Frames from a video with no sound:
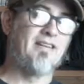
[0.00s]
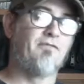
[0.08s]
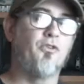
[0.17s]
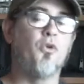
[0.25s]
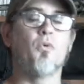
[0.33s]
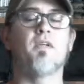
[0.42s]

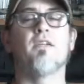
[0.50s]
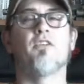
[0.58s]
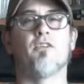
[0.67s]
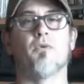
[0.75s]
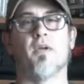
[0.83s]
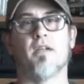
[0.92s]
If you can
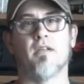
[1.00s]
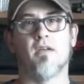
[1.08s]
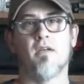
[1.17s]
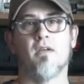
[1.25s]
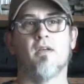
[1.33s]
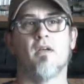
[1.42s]
do it,
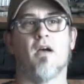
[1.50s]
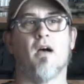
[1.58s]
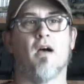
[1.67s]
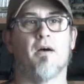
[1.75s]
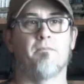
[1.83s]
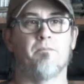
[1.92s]

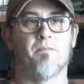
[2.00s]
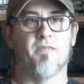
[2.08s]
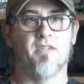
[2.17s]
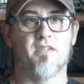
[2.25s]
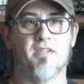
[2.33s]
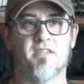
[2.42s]

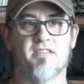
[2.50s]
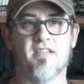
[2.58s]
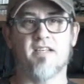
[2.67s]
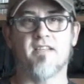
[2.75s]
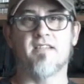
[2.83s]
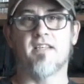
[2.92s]
the
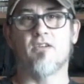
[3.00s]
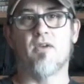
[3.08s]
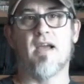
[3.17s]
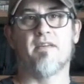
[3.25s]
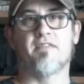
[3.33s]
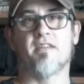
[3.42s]
second thing you
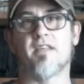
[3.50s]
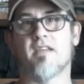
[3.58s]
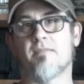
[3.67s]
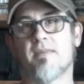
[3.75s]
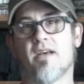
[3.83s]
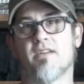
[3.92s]
have to think
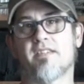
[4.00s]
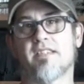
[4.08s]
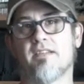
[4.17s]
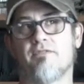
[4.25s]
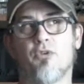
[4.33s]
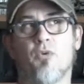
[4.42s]
about is
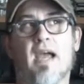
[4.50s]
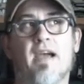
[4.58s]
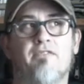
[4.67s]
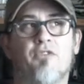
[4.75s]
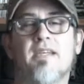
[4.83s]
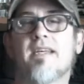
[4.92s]
that if you
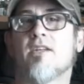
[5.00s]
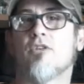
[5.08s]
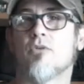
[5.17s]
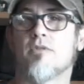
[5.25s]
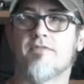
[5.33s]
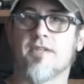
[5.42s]
have to get
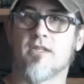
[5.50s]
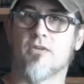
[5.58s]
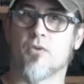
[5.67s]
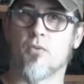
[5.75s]
into a vehicle,